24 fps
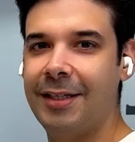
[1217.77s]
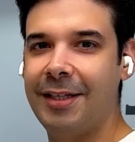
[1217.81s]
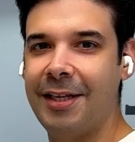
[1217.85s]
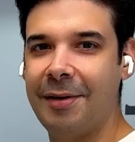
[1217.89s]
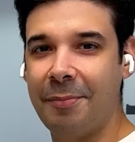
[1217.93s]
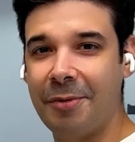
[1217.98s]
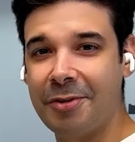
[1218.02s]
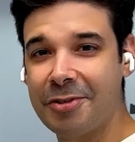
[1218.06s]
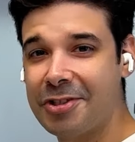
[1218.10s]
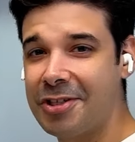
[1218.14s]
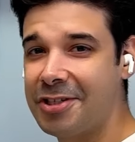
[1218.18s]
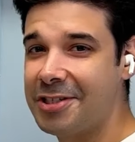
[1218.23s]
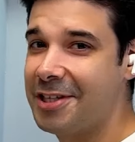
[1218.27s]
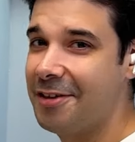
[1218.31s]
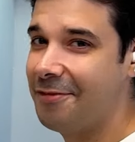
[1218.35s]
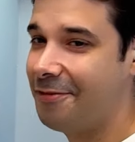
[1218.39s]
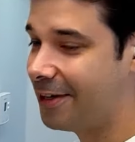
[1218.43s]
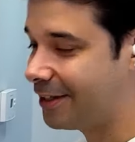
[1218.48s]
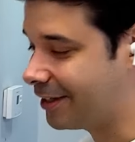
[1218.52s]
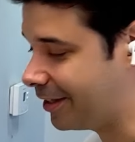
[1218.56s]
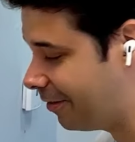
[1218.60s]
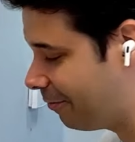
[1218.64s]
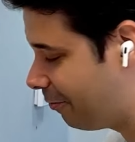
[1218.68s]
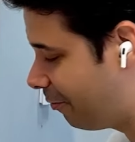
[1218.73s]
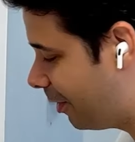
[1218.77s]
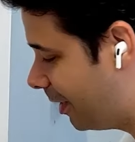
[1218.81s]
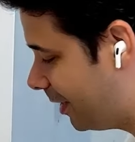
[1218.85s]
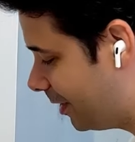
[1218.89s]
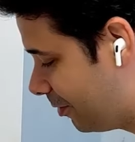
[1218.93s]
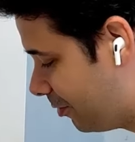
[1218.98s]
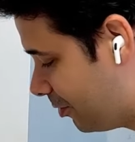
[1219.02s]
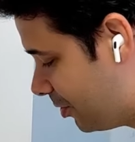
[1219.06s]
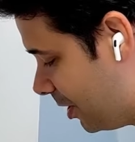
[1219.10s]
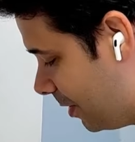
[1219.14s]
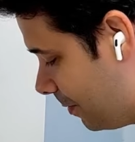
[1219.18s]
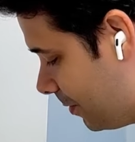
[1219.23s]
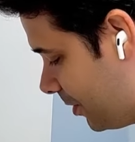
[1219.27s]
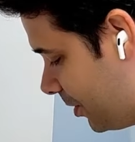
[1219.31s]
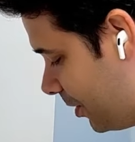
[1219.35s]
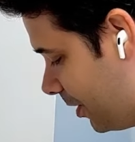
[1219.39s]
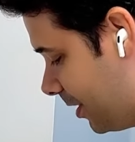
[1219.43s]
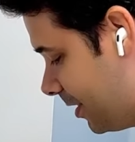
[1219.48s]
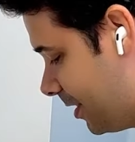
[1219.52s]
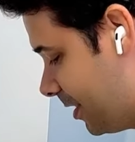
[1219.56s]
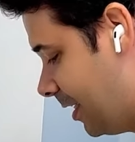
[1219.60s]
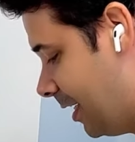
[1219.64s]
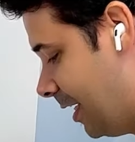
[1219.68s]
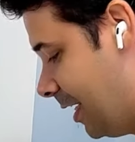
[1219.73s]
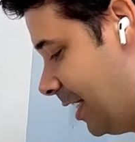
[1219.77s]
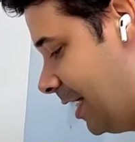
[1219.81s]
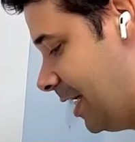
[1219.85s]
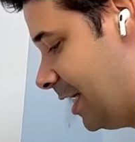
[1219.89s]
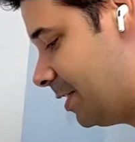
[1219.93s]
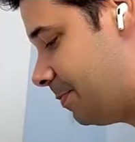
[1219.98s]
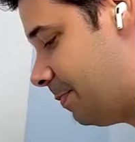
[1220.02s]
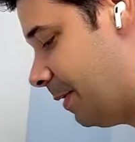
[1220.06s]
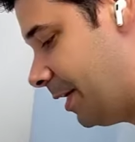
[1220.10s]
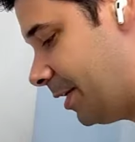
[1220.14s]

The most cost-effective way to ship shirts is